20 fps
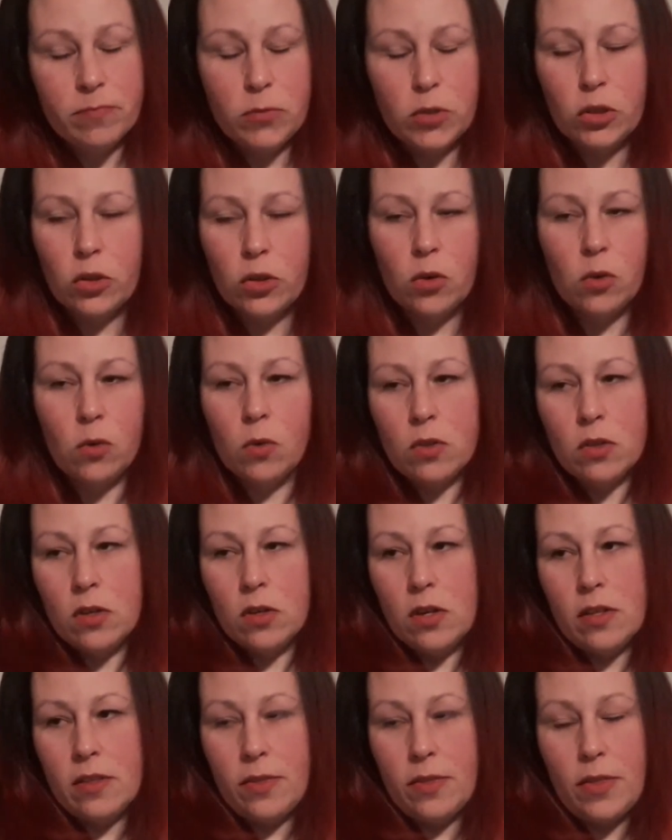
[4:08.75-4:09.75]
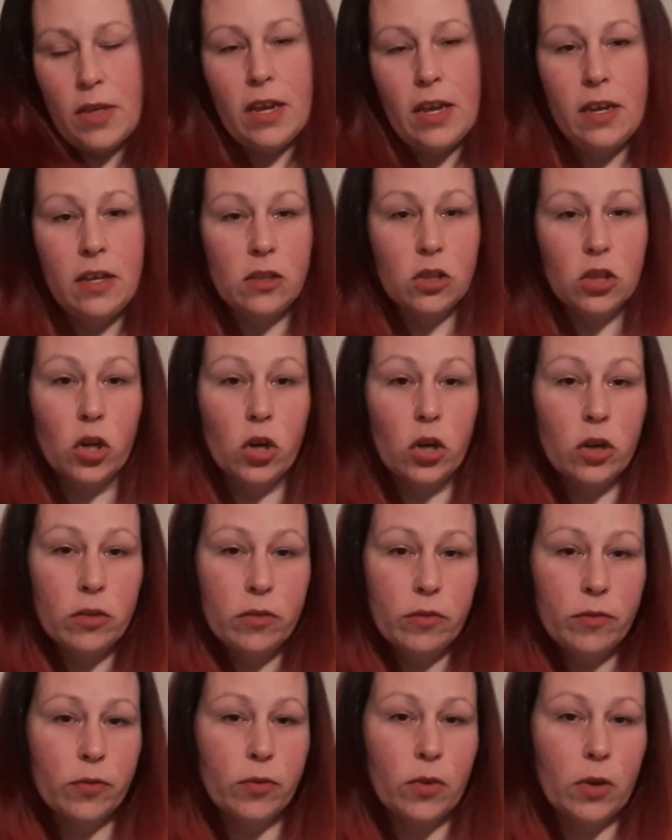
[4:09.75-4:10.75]
They
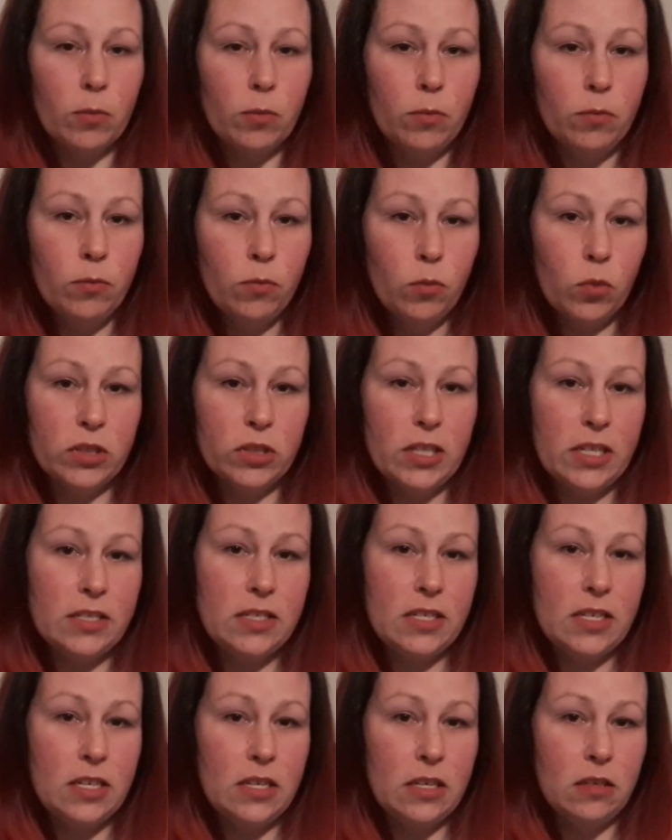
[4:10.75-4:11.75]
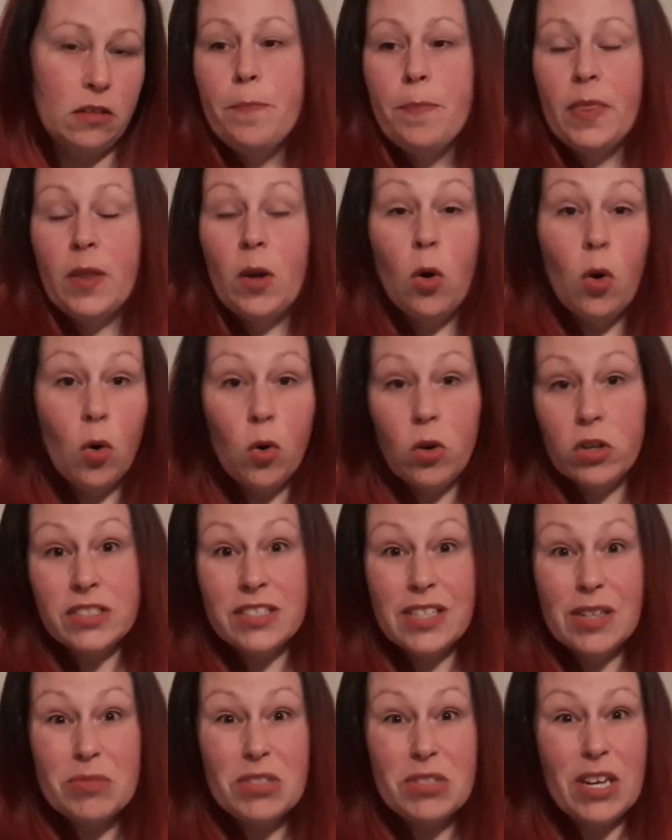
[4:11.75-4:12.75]
learn from what they see. Or
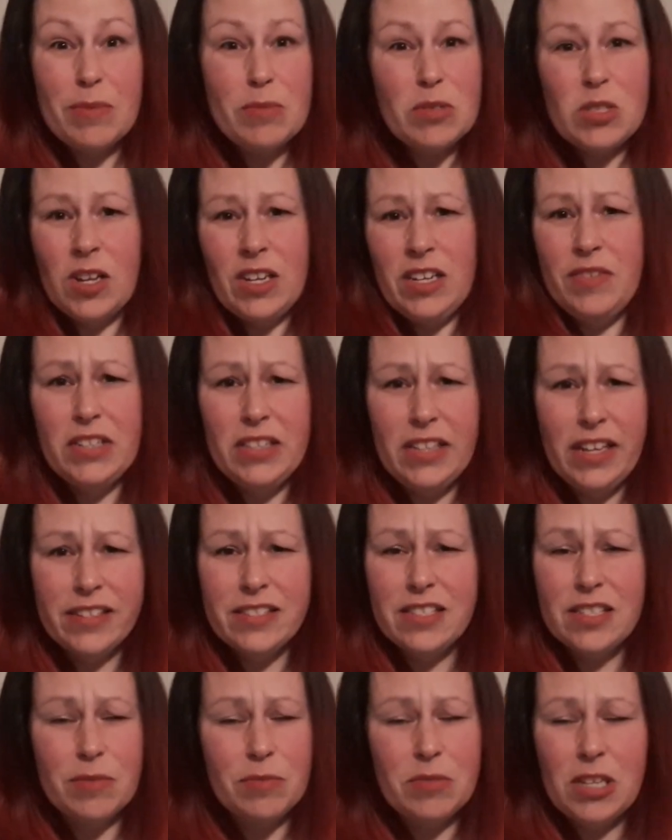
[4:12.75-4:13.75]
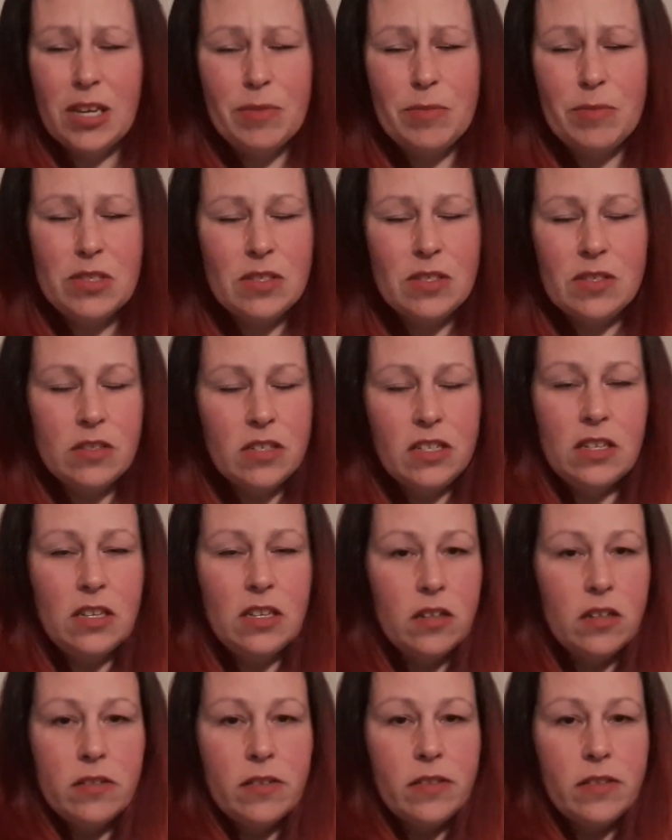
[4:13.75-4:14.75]
sometimes not even that. Sometimes
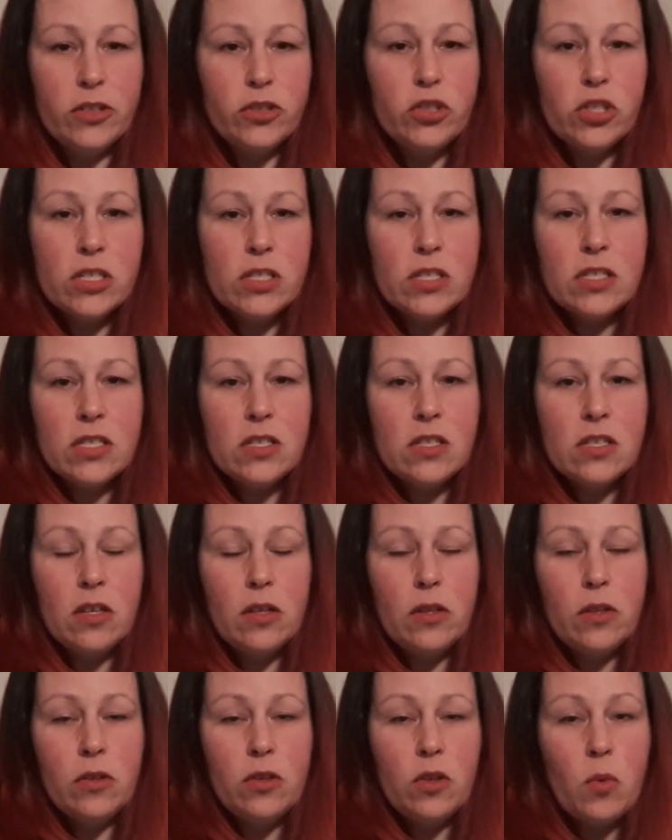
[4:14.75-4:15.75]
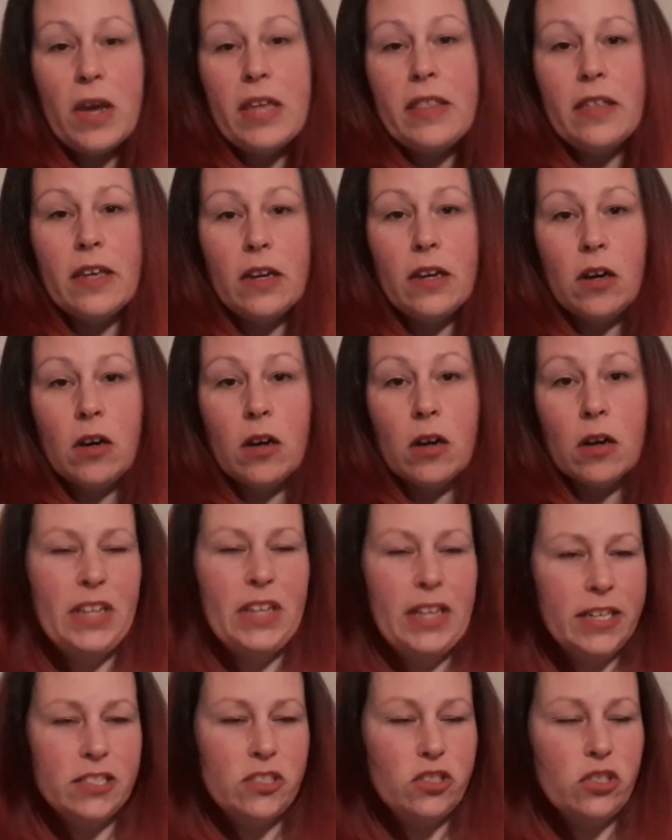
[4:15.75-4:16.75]
they're just the way they are.
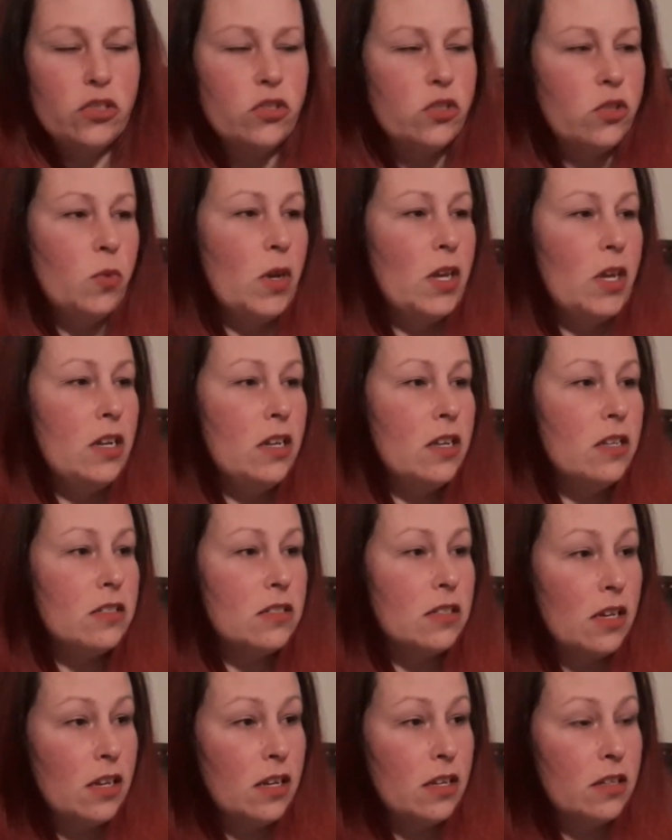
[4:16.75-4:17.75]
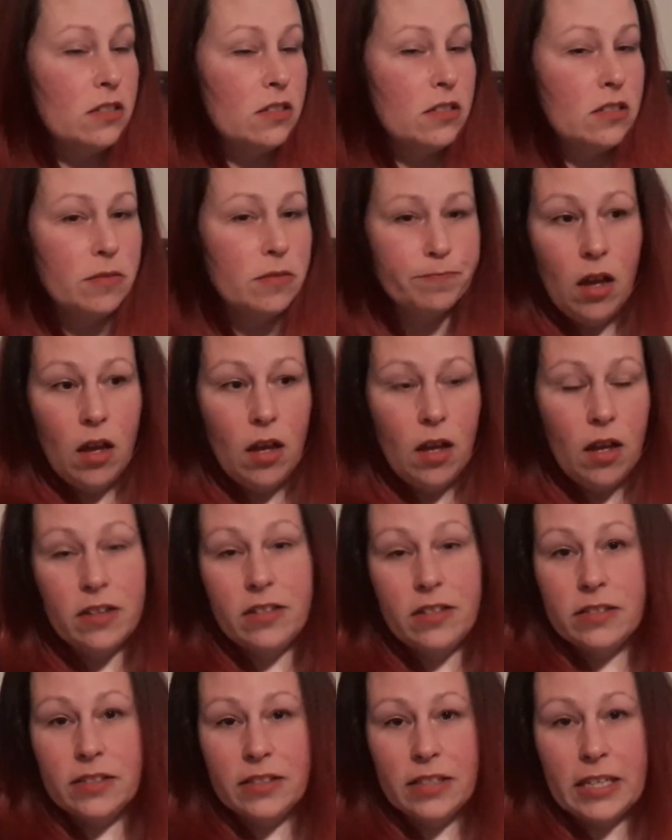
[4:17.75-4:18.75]
It's just the way it is. And
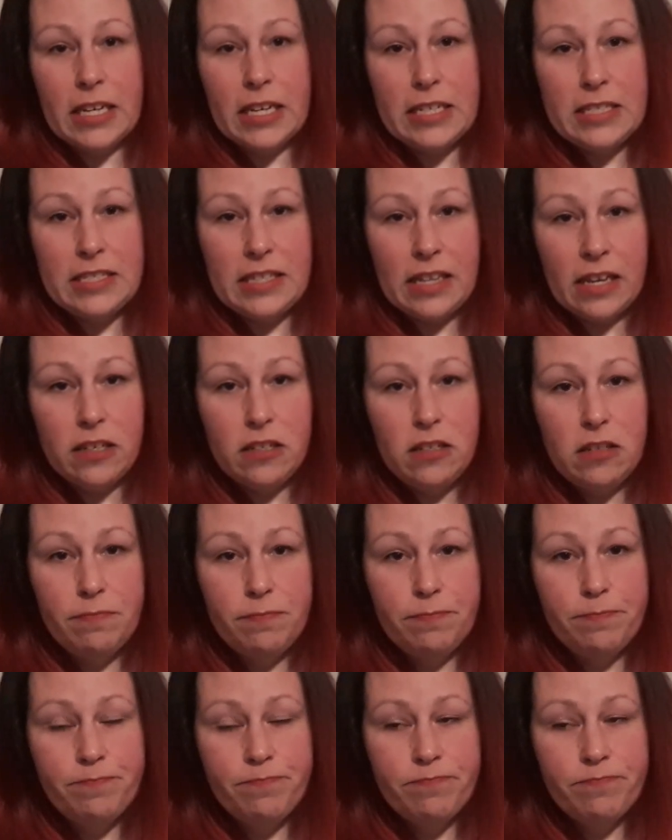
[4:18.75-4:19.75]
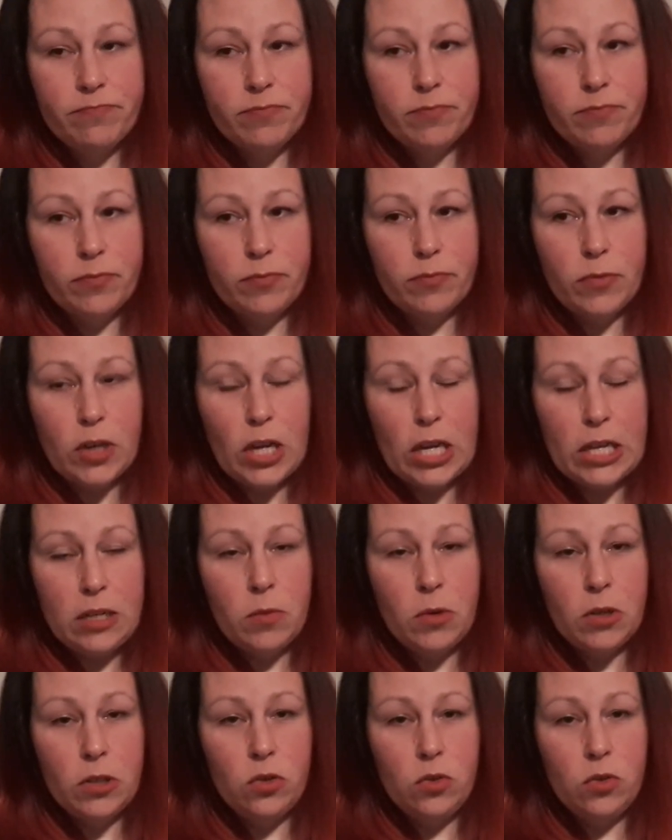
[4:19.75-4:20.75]
like I said,
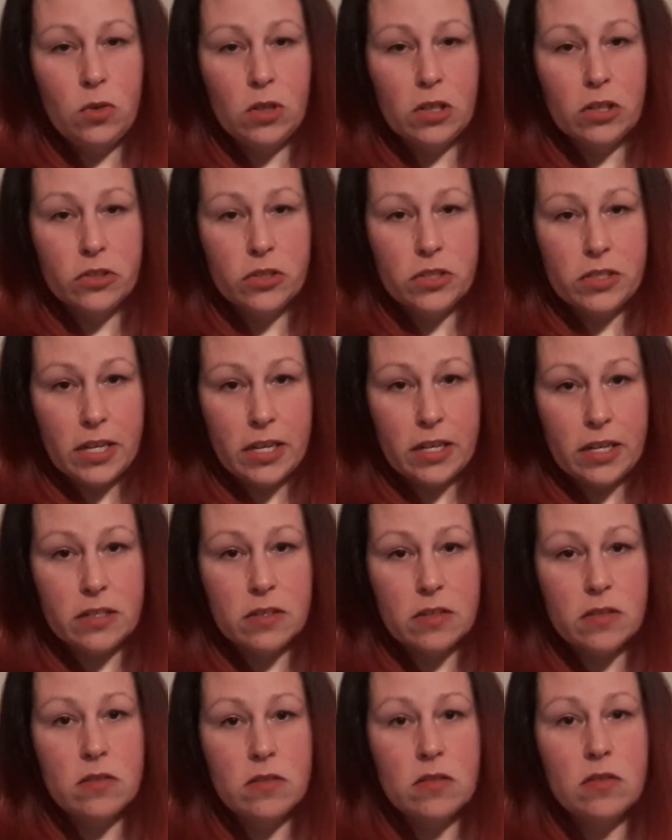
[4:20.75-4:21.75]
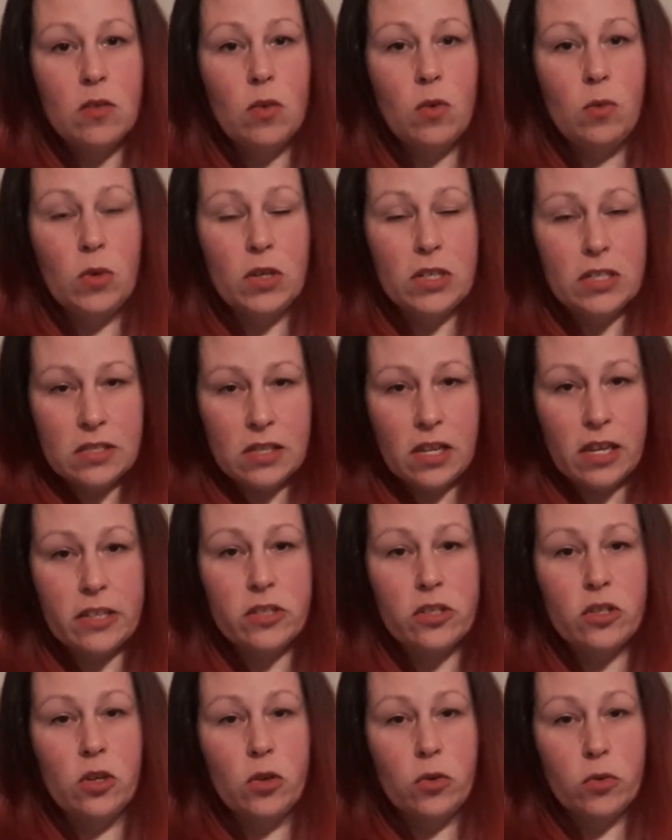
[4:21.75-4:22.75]
anyone who understands what it's like
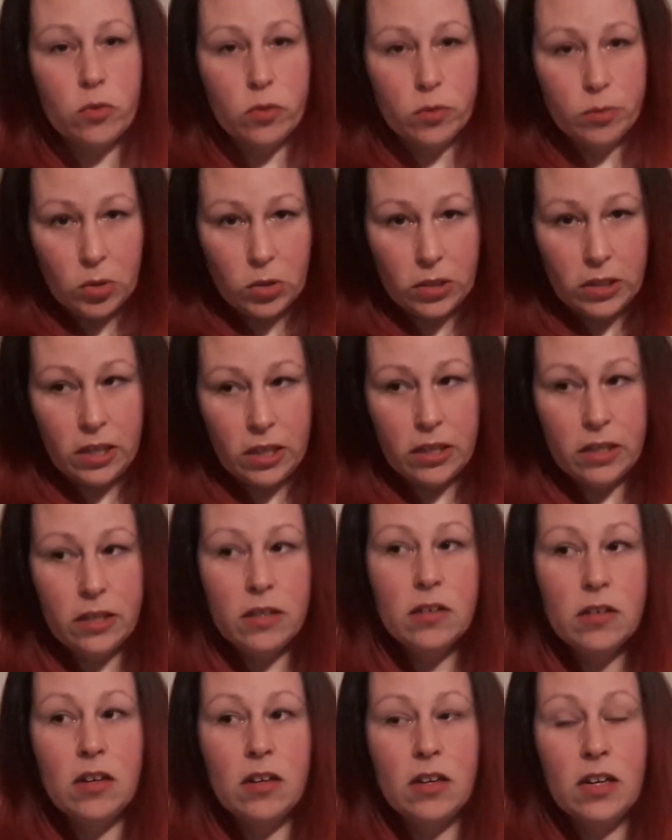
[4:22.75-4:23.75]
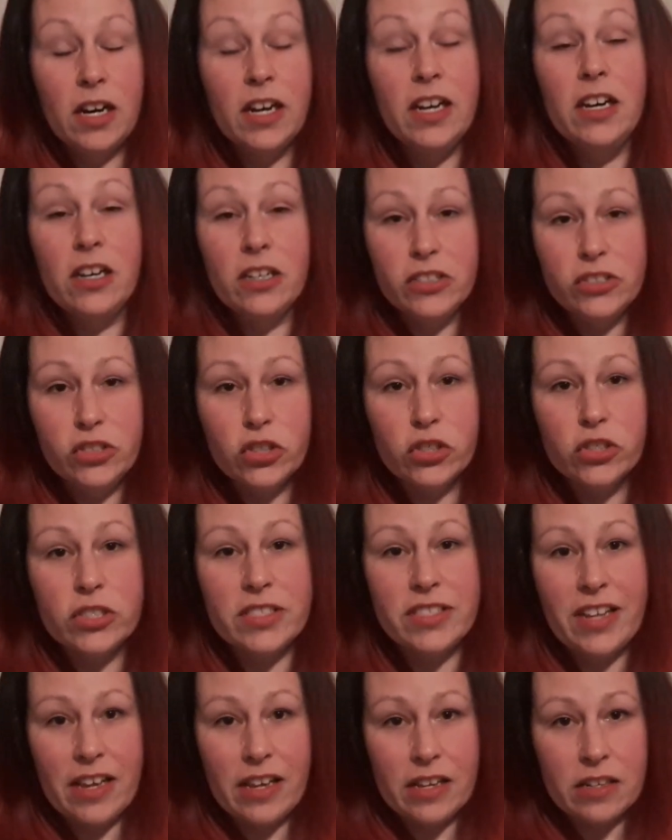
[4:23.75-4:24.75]
to go through bullying, I
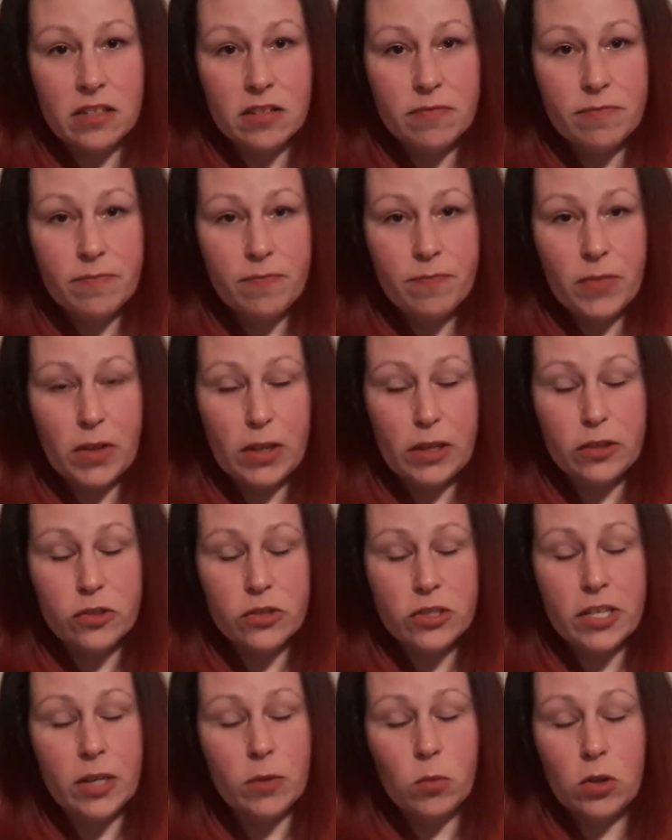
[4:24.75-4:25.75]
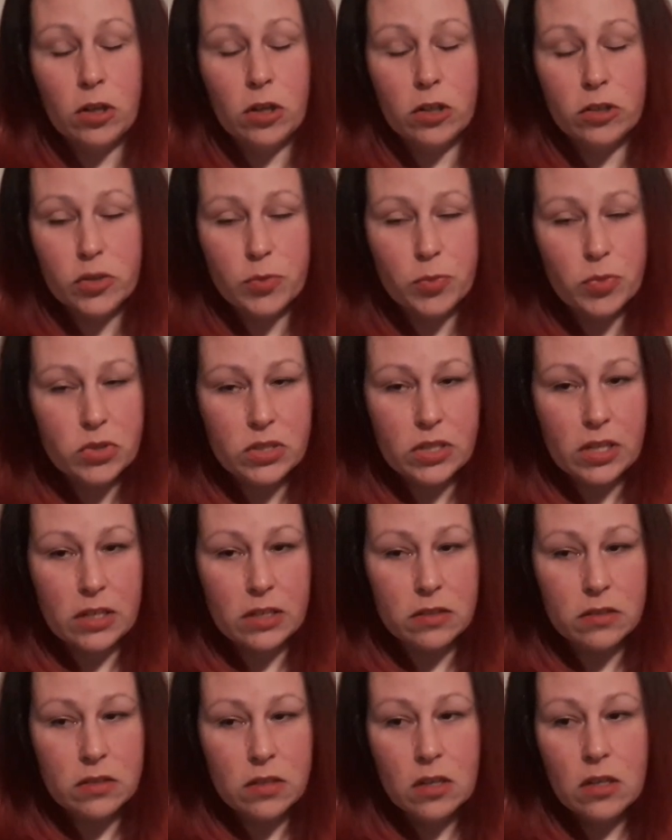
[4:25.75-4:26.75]
understand. I understand 100%.